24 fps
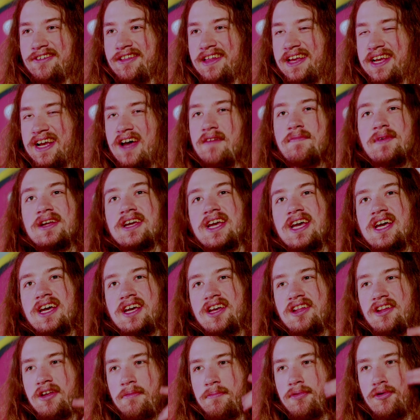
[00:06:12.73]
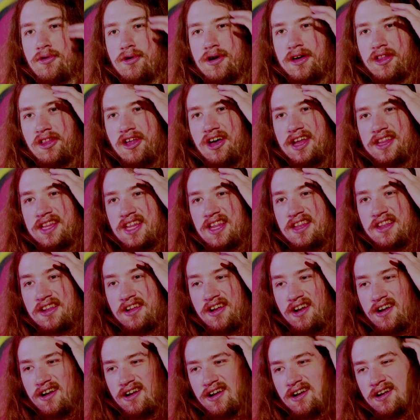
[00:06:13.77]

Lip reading: Like I've been getting into poi a lot this year.